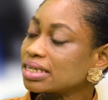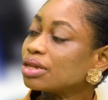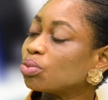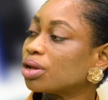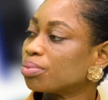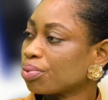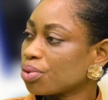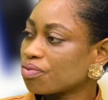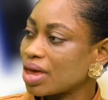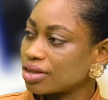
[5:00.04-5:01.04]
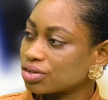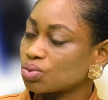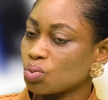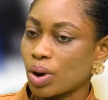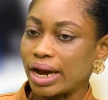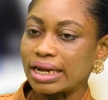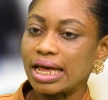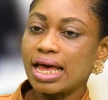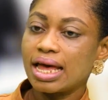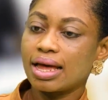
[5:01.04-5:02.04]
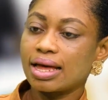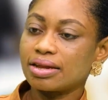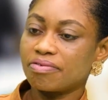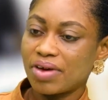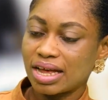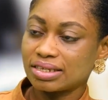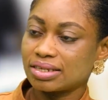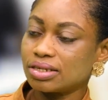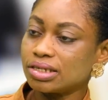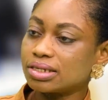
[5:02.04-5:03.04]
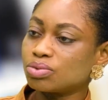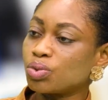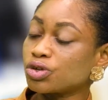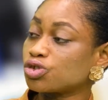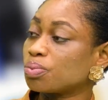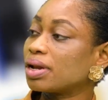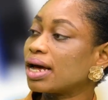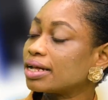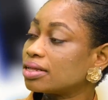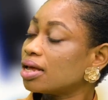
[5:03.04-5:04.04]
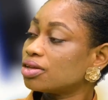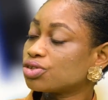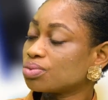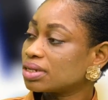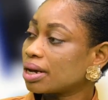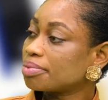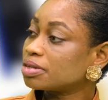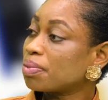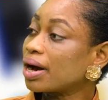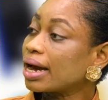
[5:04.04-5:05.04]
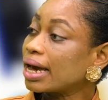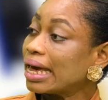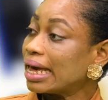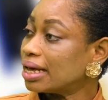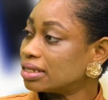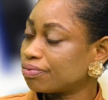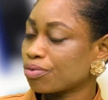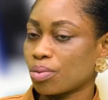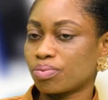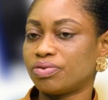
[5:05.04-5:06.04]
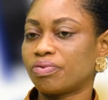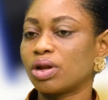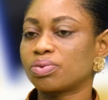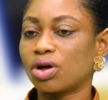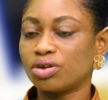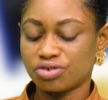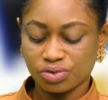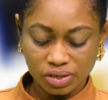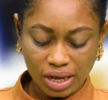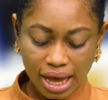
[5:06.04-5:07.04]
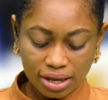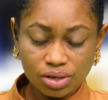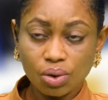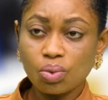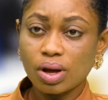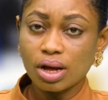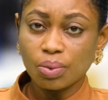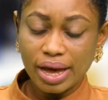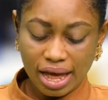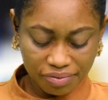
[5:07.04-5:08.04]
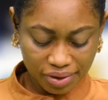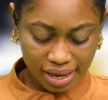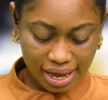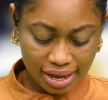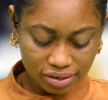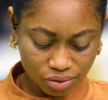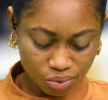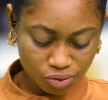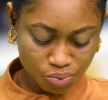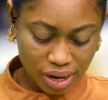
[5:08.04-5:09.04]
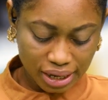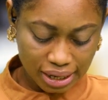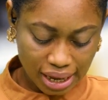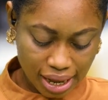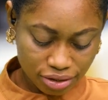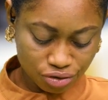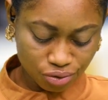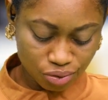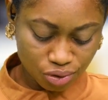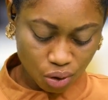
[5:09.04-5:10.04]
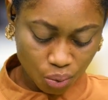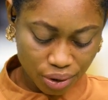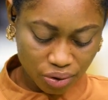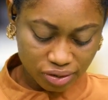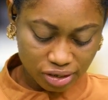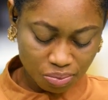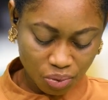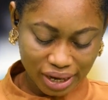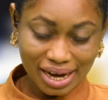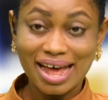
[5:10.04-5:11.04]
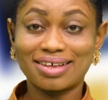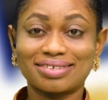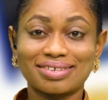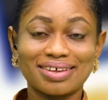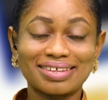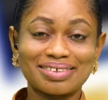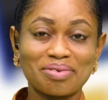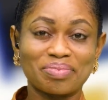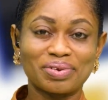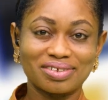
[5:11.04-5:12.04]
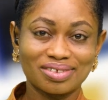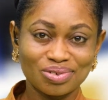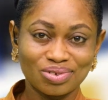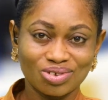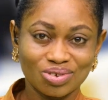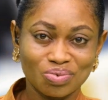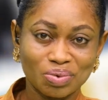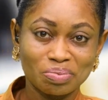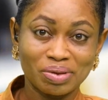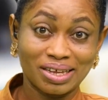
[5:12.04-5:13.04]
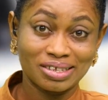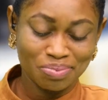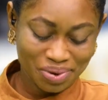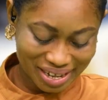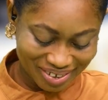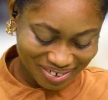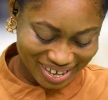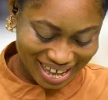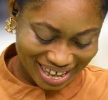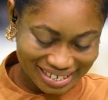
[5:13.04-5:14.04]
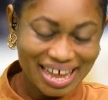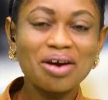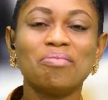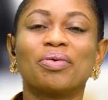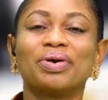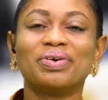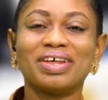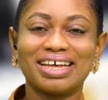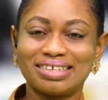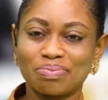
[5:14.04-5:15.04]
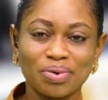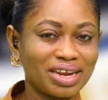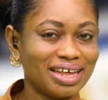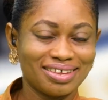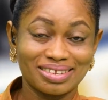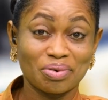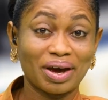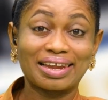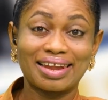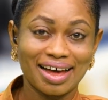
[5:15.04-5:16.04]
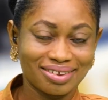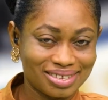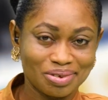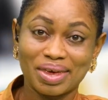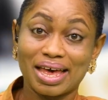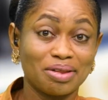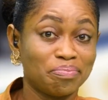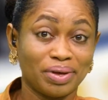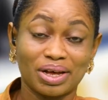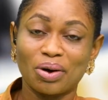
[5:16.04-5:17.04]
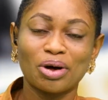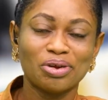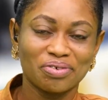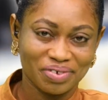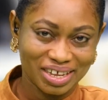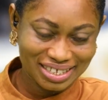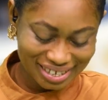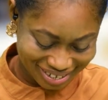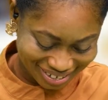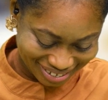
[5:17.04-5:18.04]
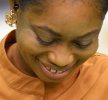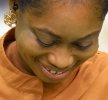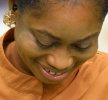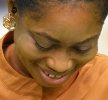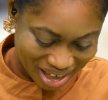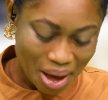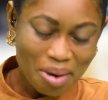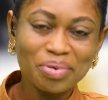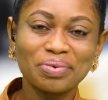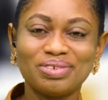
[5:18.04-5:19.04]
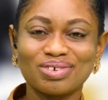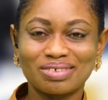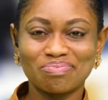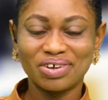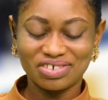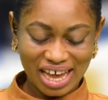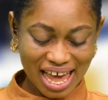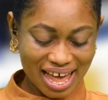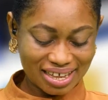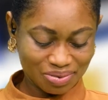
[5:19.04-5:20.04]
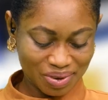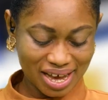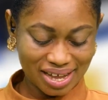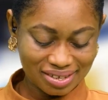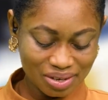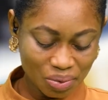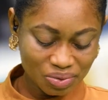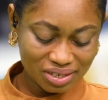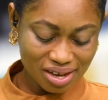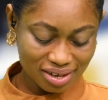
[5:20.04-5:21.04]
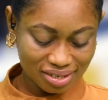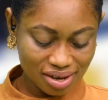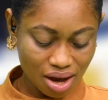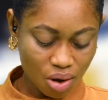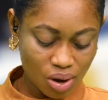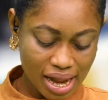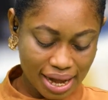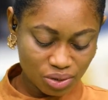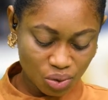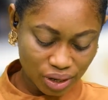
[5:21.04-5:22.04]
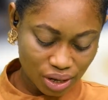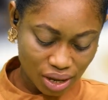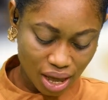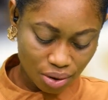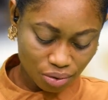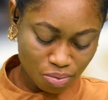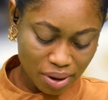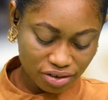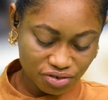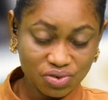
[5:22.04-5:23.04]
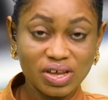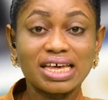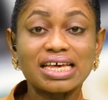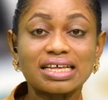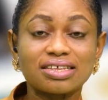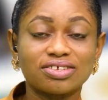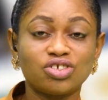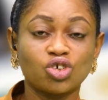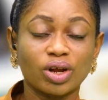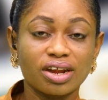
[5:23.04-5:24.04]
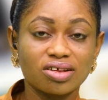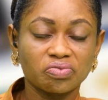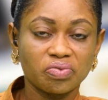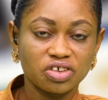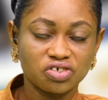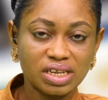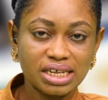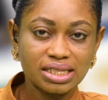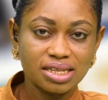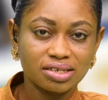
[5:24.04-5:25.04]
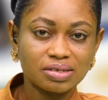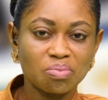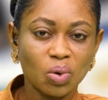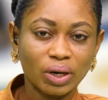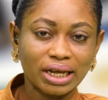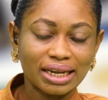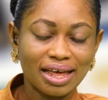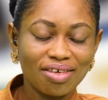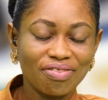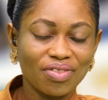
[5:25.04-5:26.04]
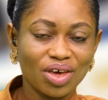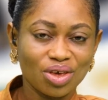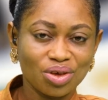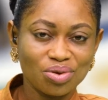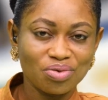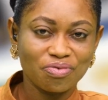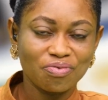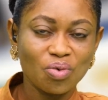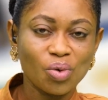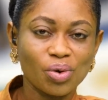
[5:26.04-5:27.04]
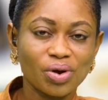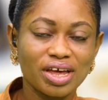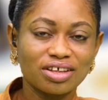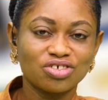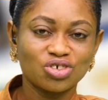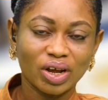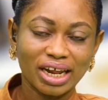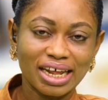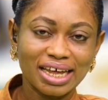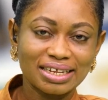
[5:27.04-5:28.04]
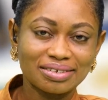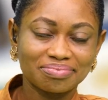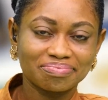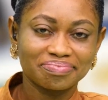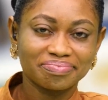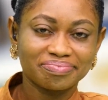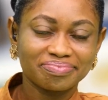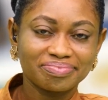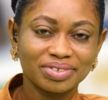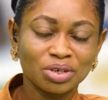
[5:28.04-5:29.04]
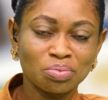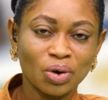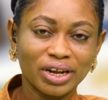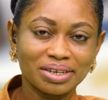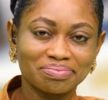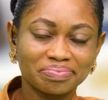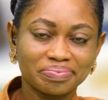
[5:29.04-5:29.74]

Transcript: this, it will improve as to when the vaccines were supplied, sometimes by aids from developed countries. So we have a guest who's ready to talk with us this morning. As Temple has told you, we will pick his brain. Oh, yes. But we know that his brain is quite large, so we can't pick all of it. But we'll do as much as we can. So Dr. Oladoyin Odubanjo is joining us virtually this morning. Thank you for joining in. Good morning.